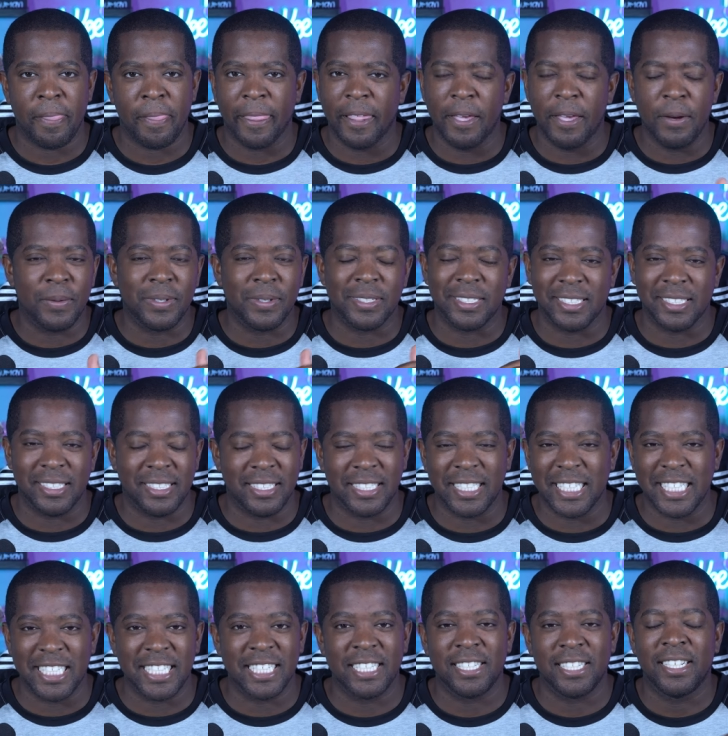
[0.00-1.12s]
It was
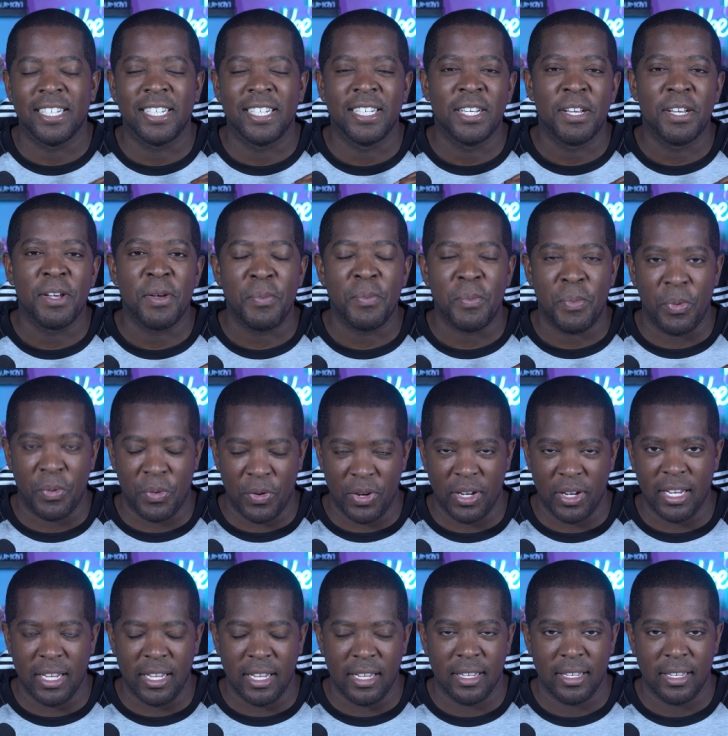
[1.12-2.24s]
not
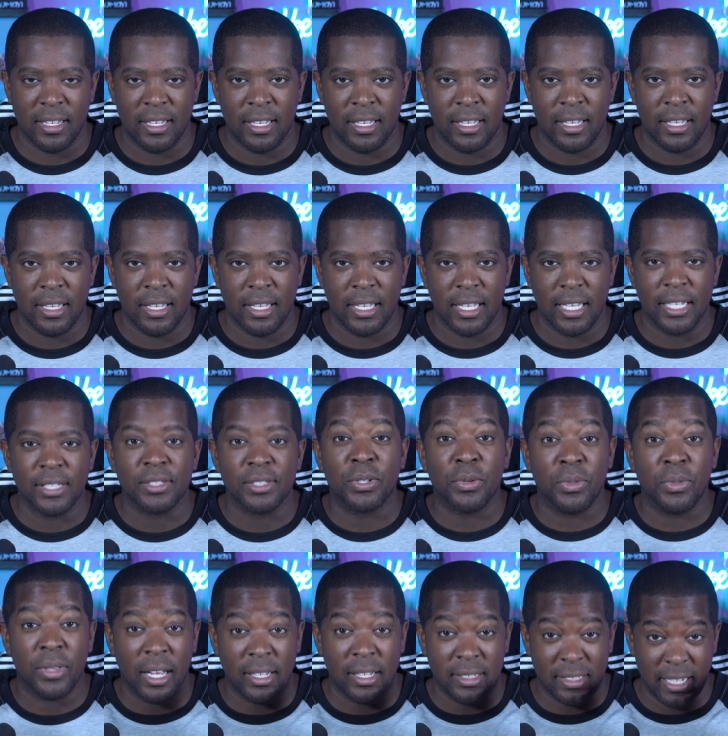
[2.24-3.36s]
pretty. In two
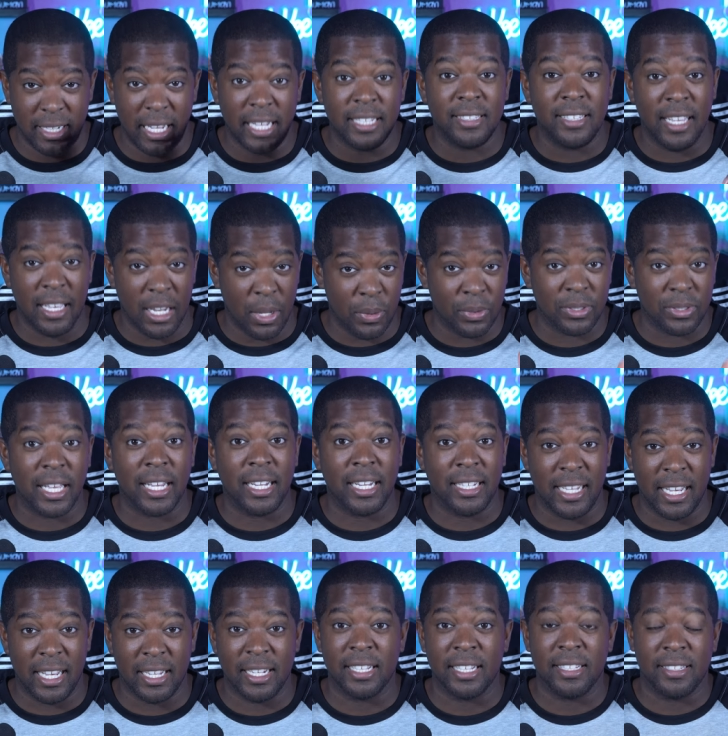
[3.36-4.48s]
thousand eighteen, it was headed
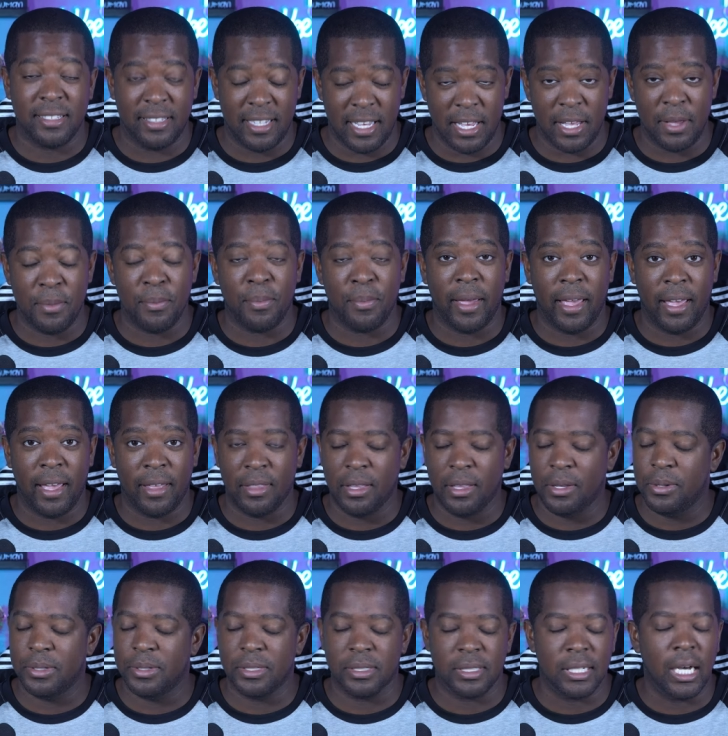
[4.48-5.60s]
down that same path.
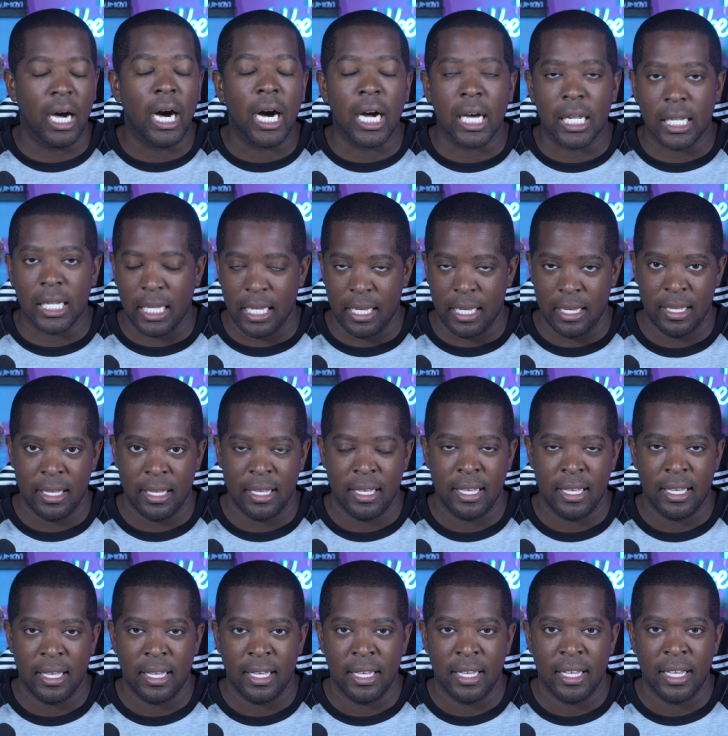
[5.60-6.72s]
It was ugly.
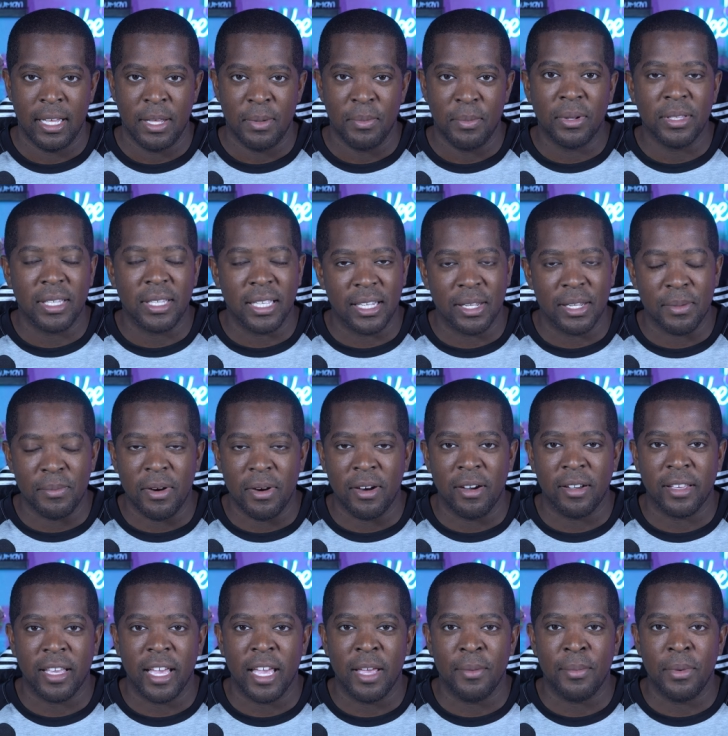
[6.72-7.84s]
But then Lamar
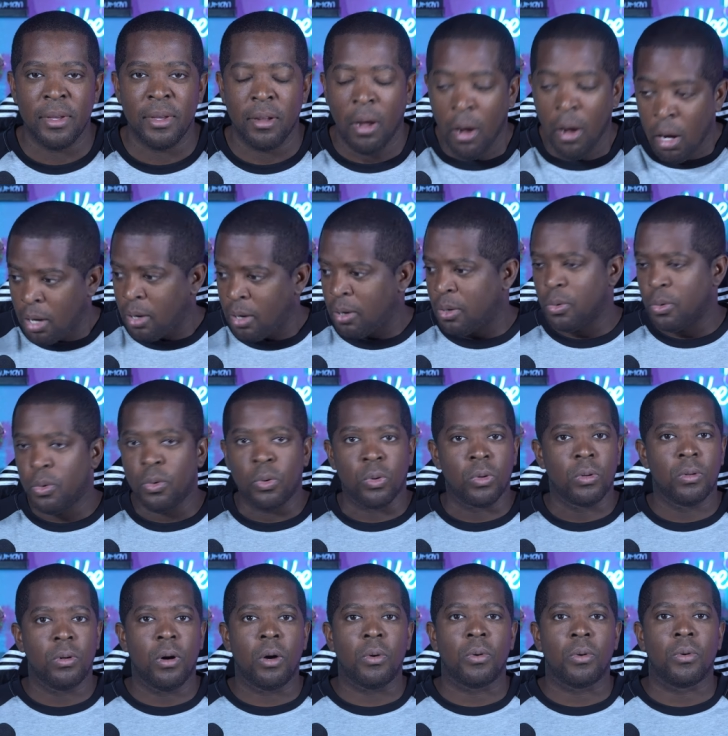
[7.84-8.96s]
came in. Ooh,
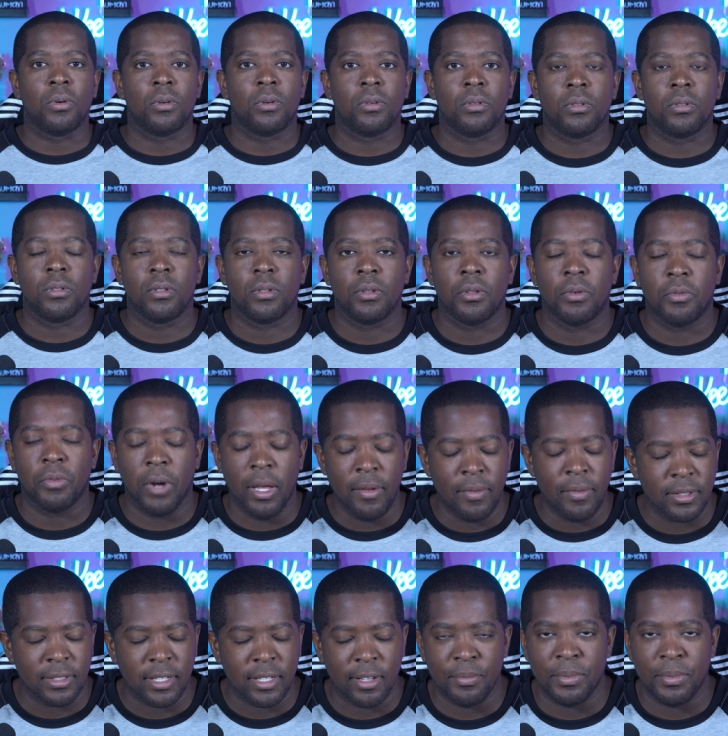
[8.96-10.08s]
whoa, the
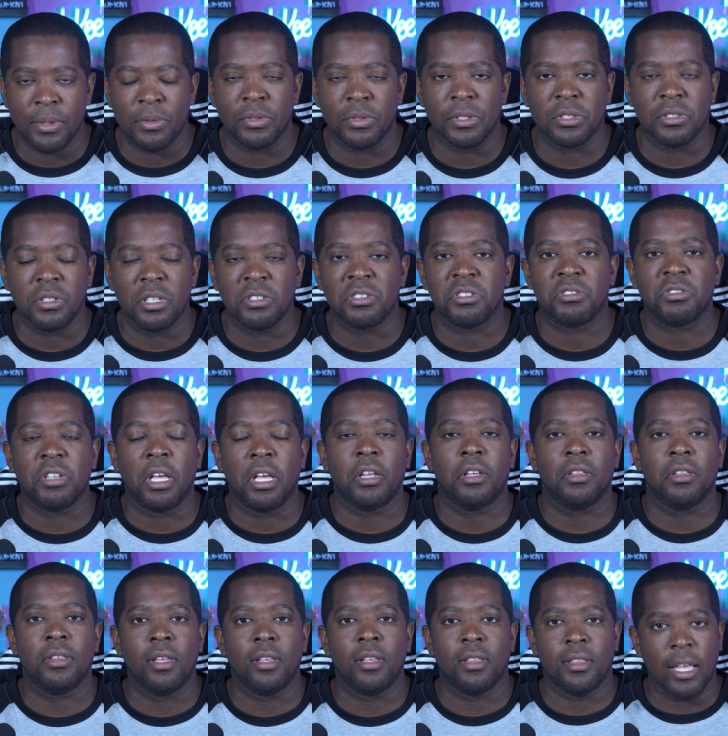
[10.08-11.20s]
Ravens have been
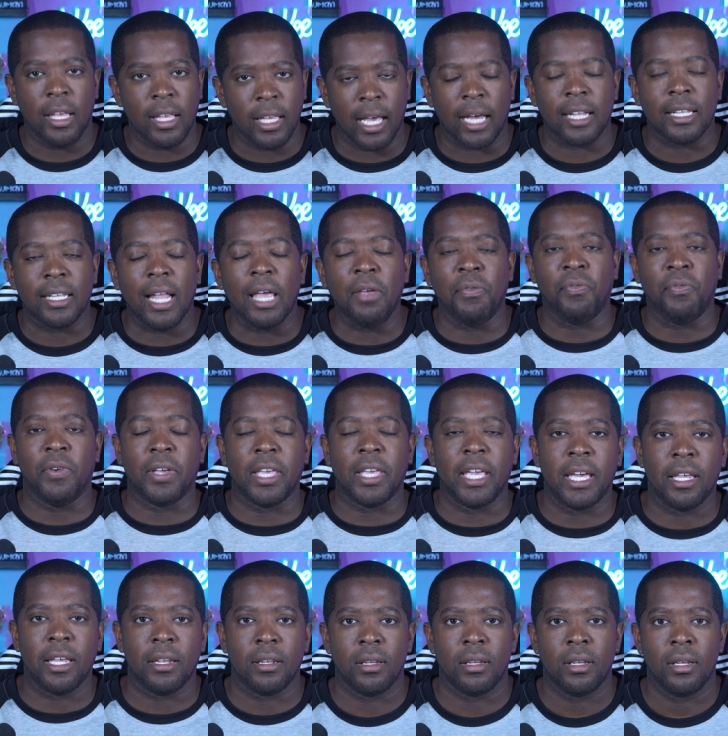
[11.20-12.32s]
resuscitated. They, they got life
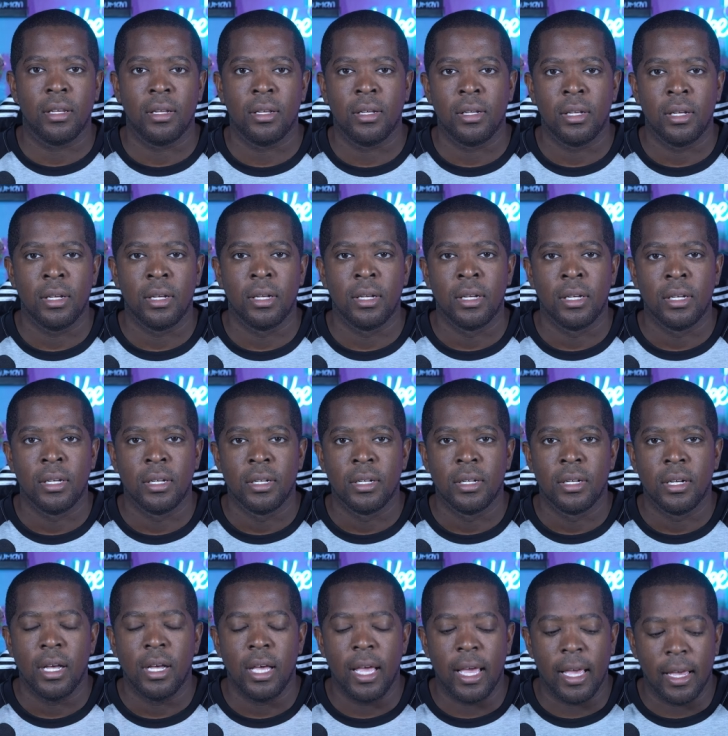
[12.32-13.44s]
again.
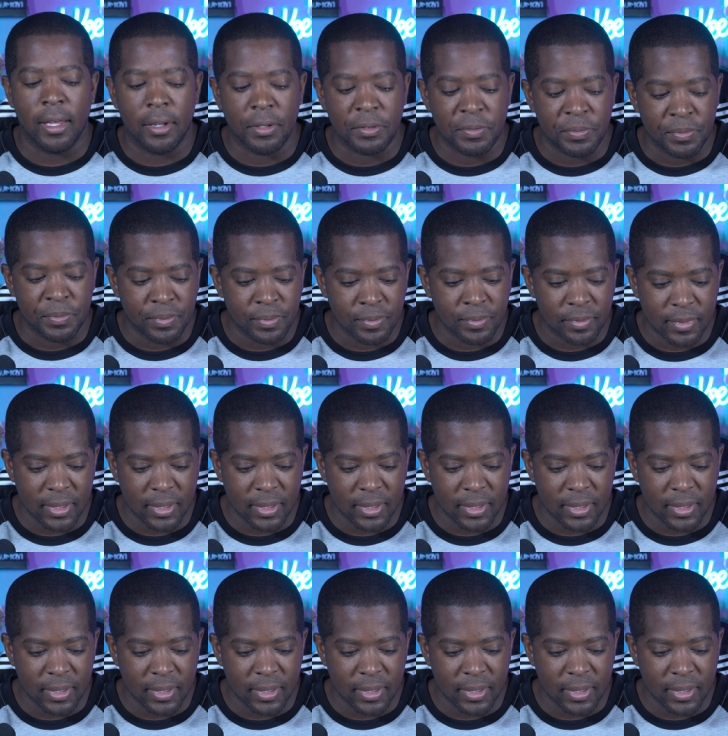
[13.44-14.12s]
And